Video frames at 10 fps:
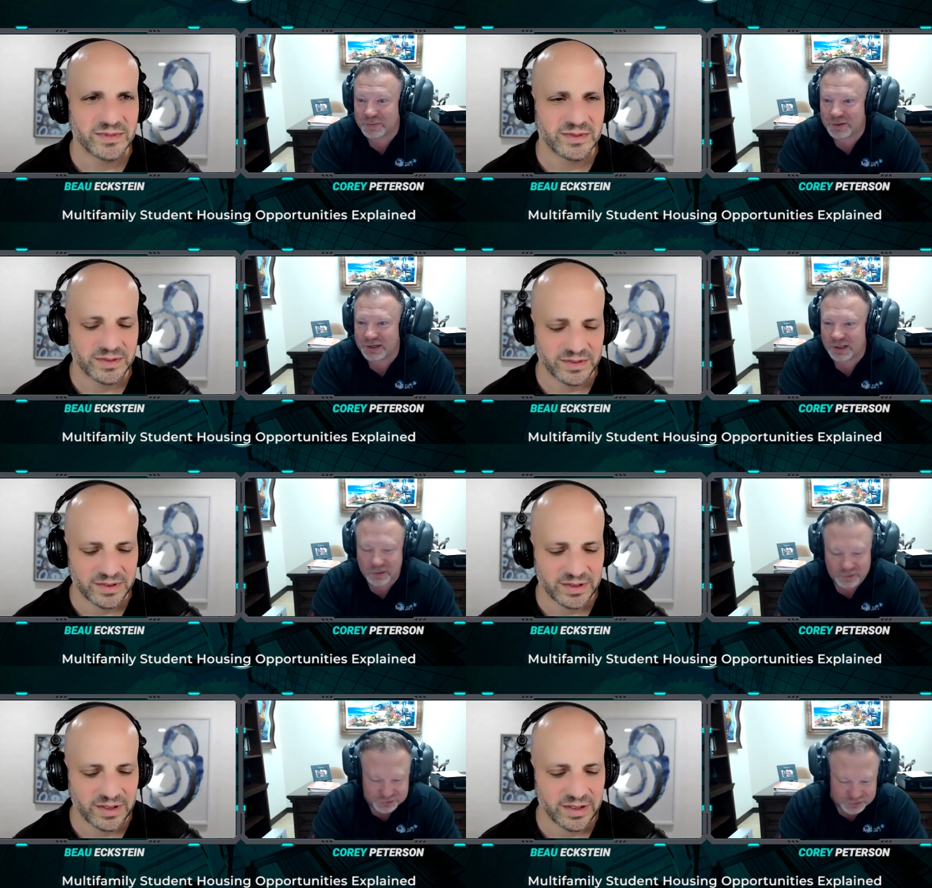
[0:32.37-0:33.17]
Speaker 1: million
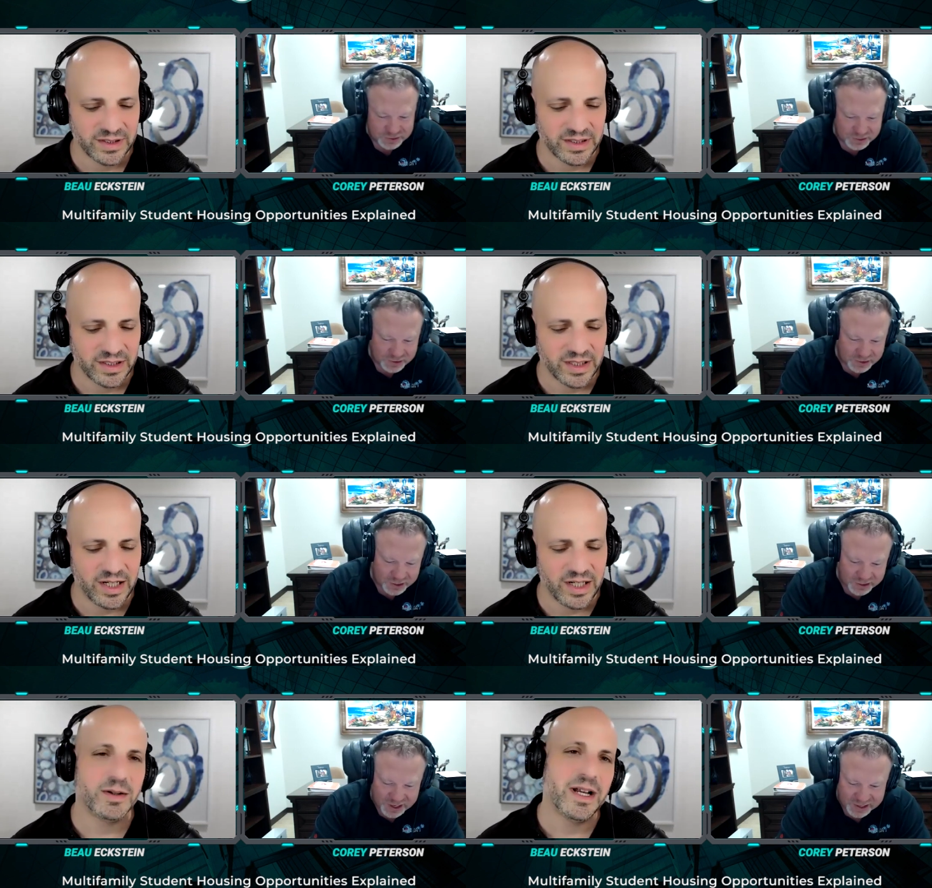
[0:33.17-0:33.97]
dollars.
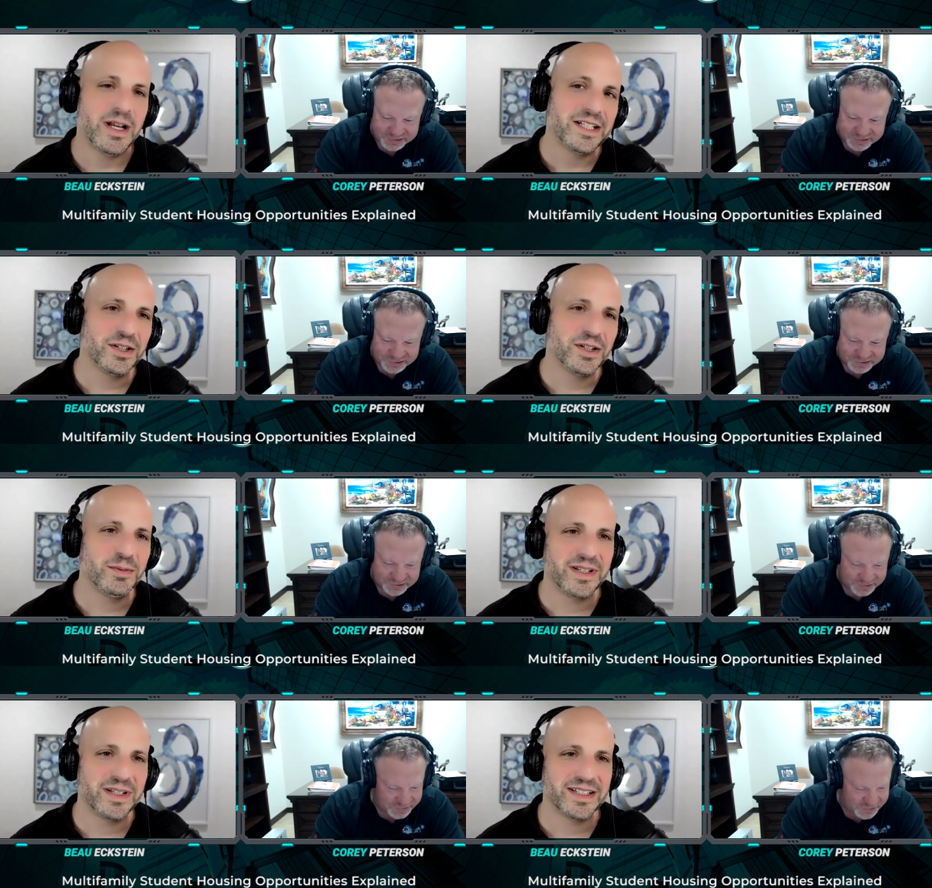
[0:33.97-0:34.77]
Oh, I got your
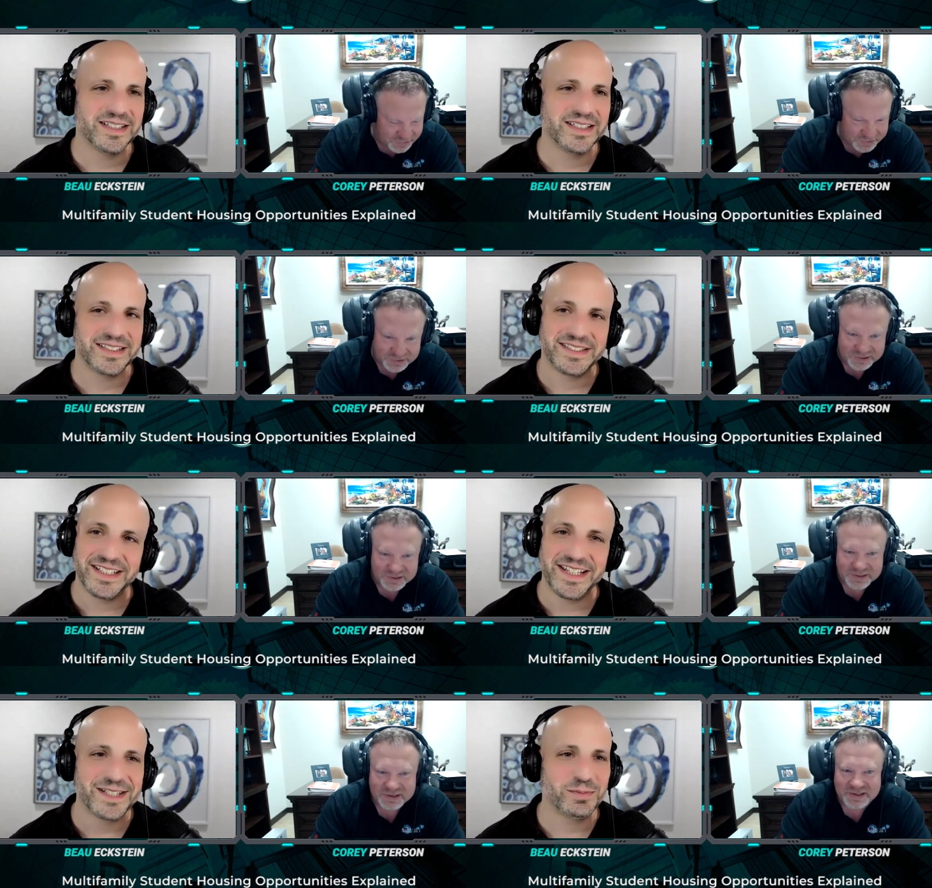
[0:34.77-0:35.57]
old.
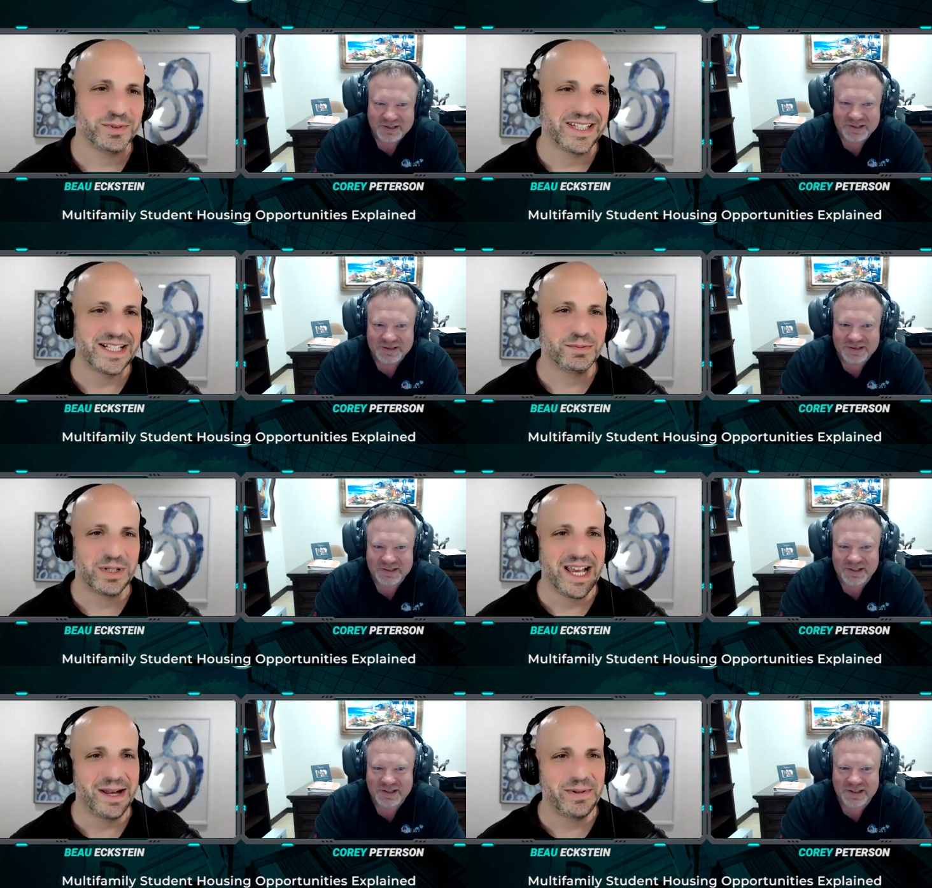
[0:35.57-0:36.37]
See, that's that's
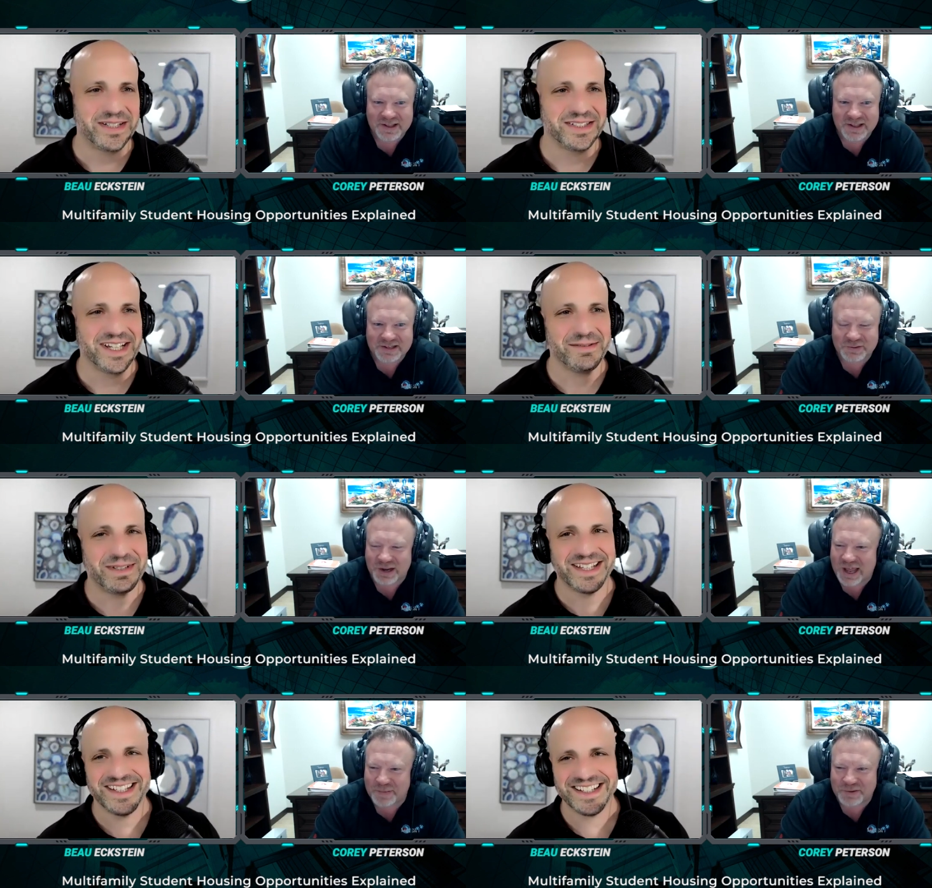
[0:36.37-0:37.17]
what happens. You that's
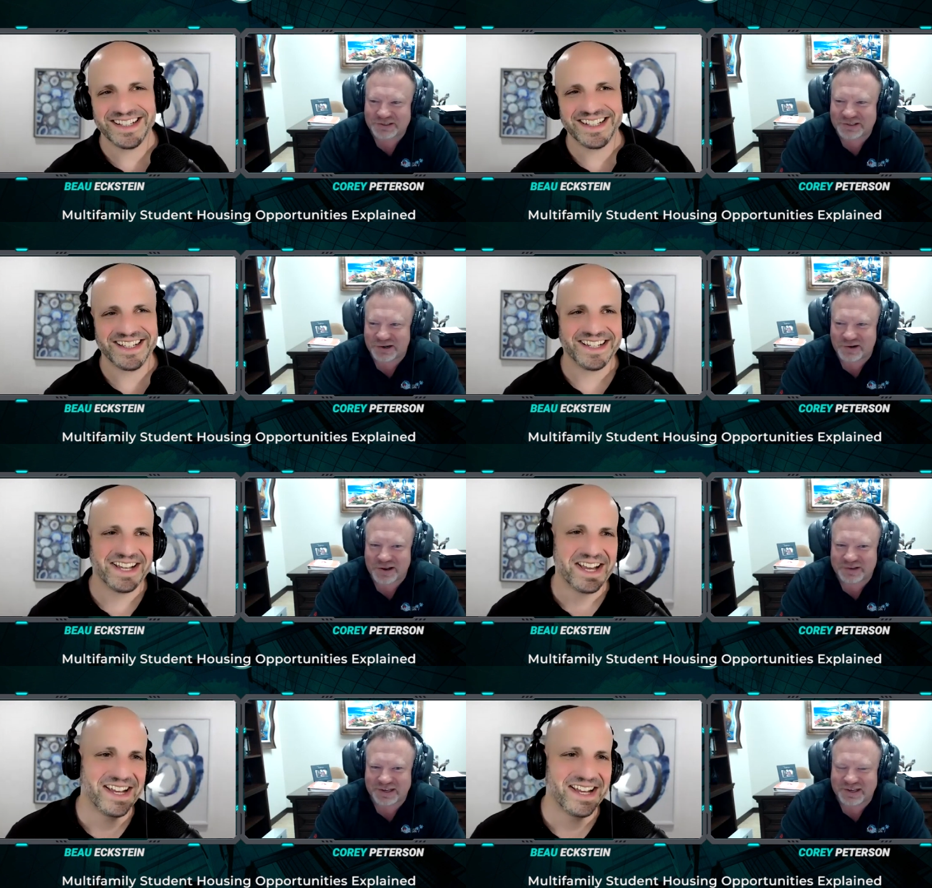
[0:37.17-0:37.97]
what it. happens. You start
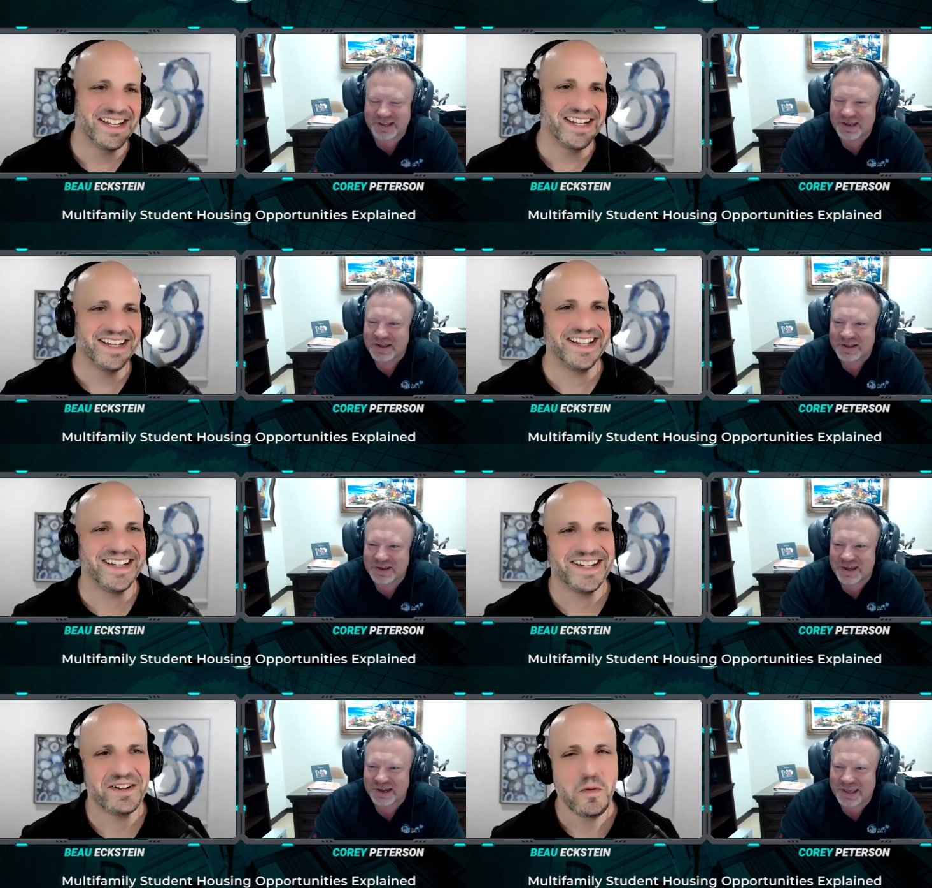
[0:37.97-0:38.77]
growing. It's like
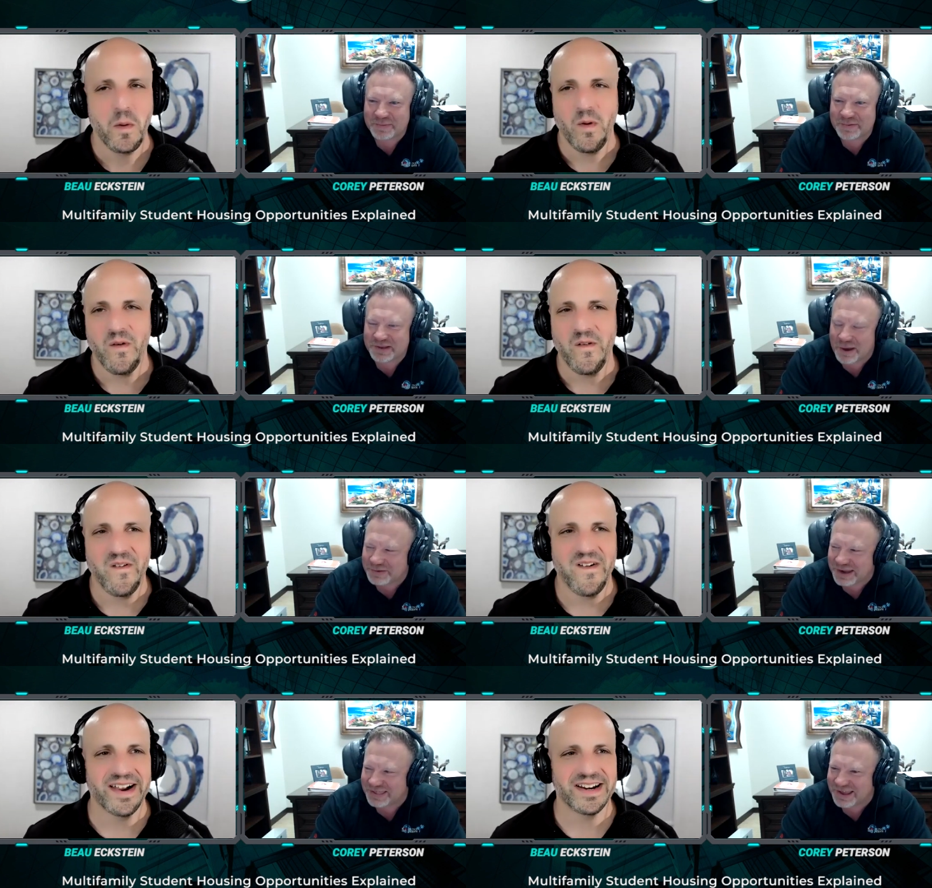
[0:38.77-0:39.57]
you got to keep
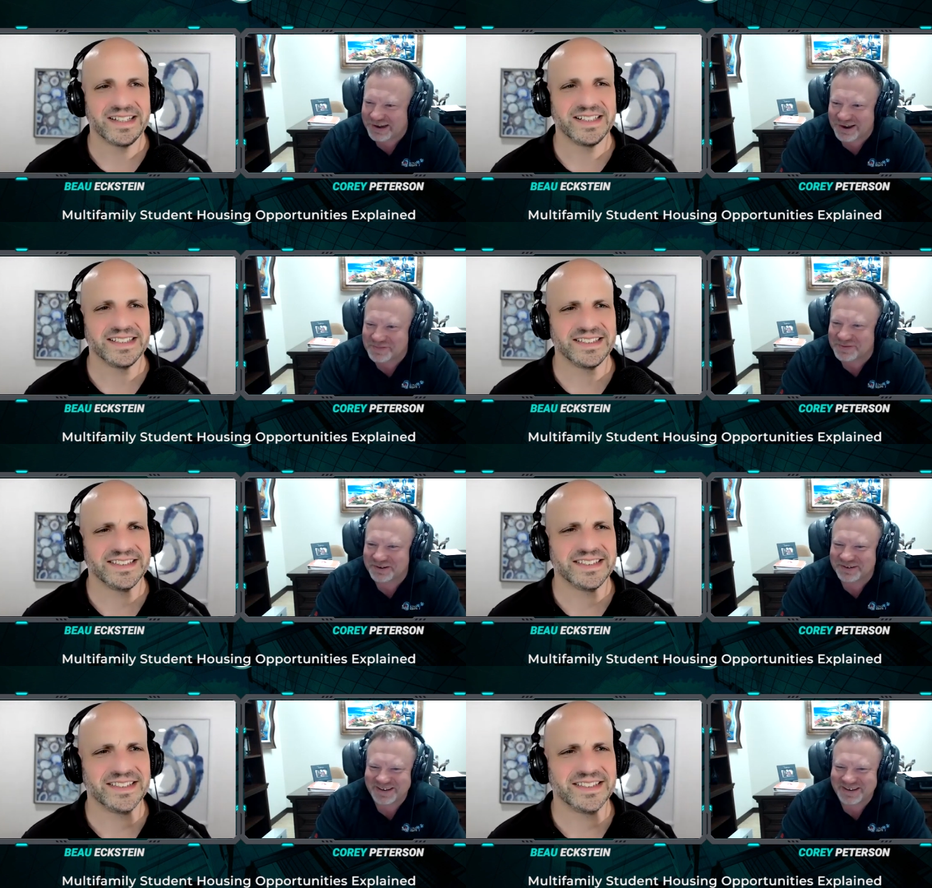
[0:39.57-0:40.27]
updating that number.